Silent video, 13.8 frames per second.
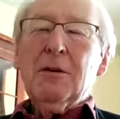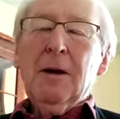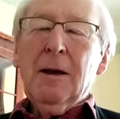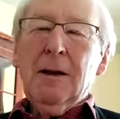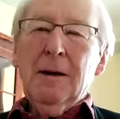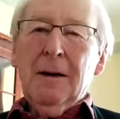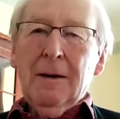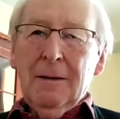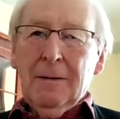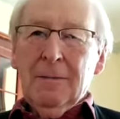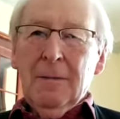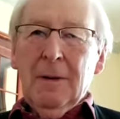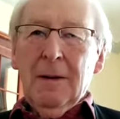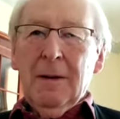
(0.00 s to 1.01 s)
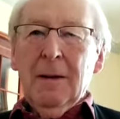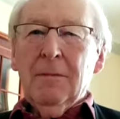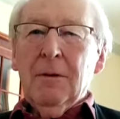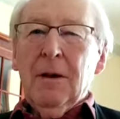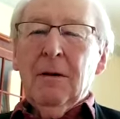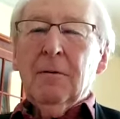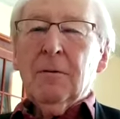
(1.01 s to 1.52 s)
sing a
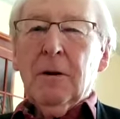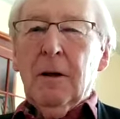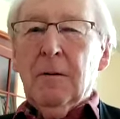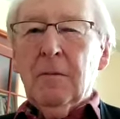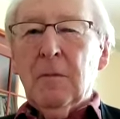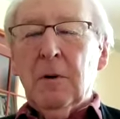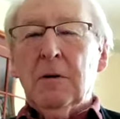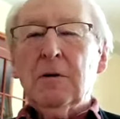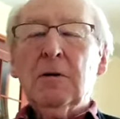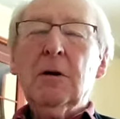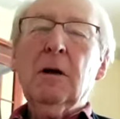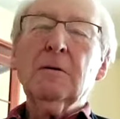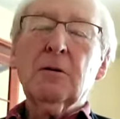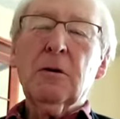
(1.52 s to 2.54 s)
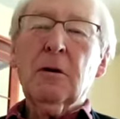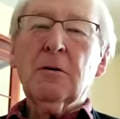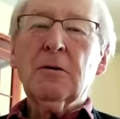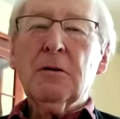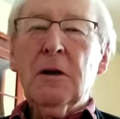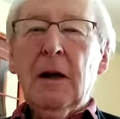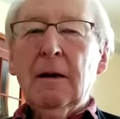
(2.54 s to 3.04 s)
lovely old hymn which says,
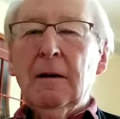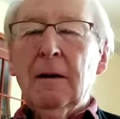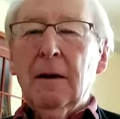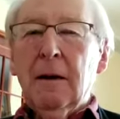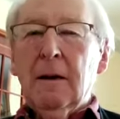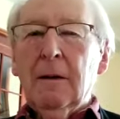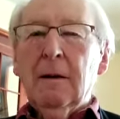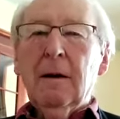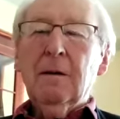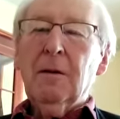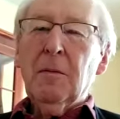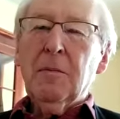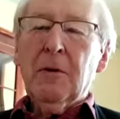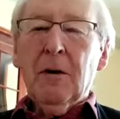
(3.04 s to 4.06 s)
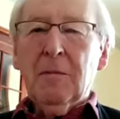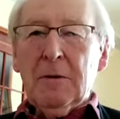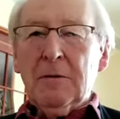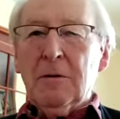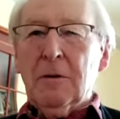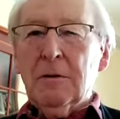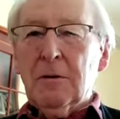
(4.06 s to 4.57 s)
"Standing on the
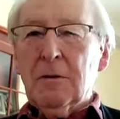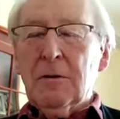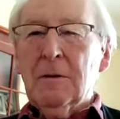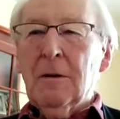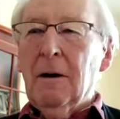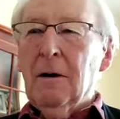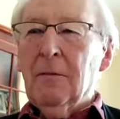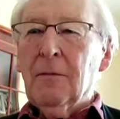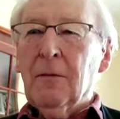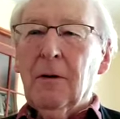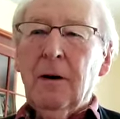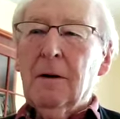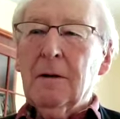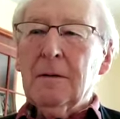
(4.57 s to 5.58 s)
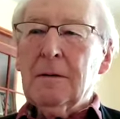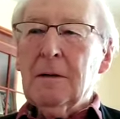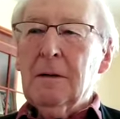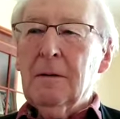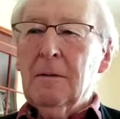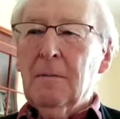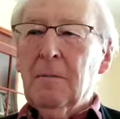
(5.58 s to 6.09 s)
promises of God,
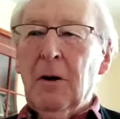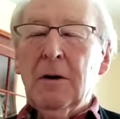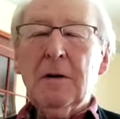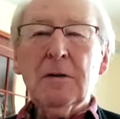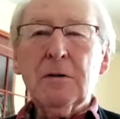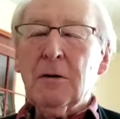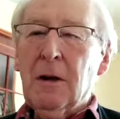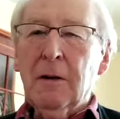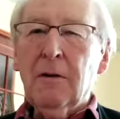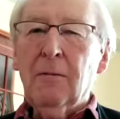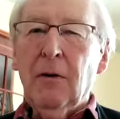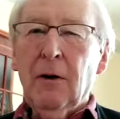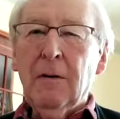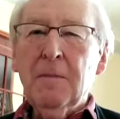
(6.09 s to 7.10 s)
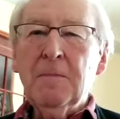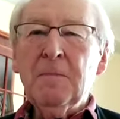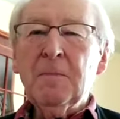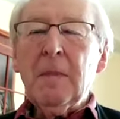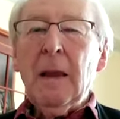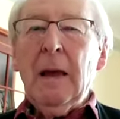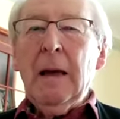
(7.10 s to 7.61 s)
my Saviour."
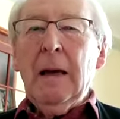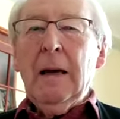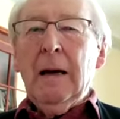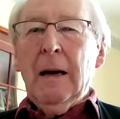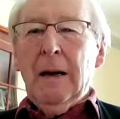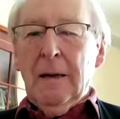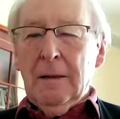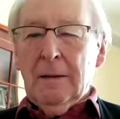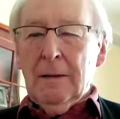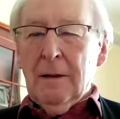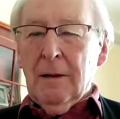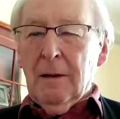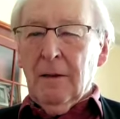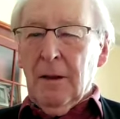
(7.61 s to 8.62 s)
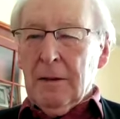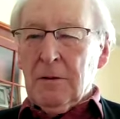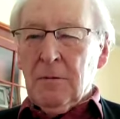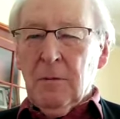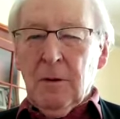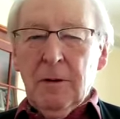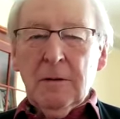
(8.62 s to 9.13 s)
And
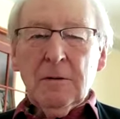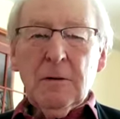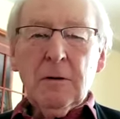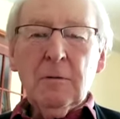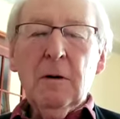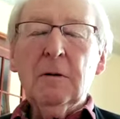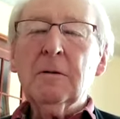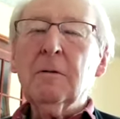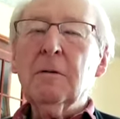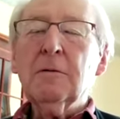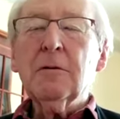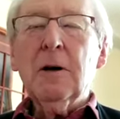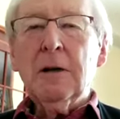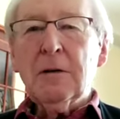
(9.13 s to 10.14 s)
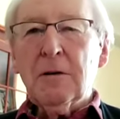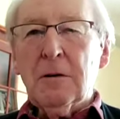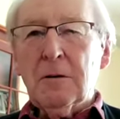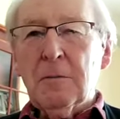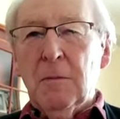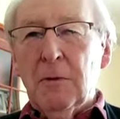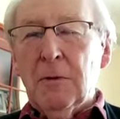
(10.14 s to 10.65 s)
that's what I just want to address
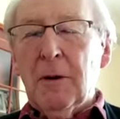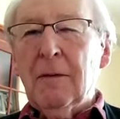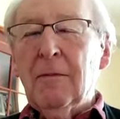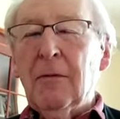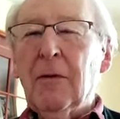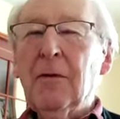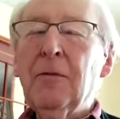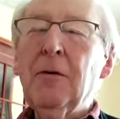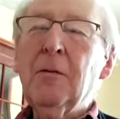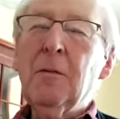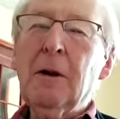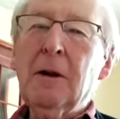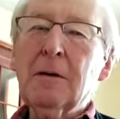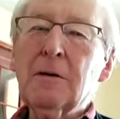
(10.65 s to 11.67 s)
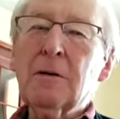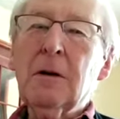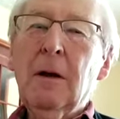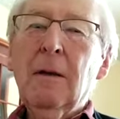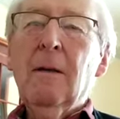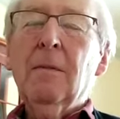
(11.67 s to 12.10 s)
this morning for a few minutes,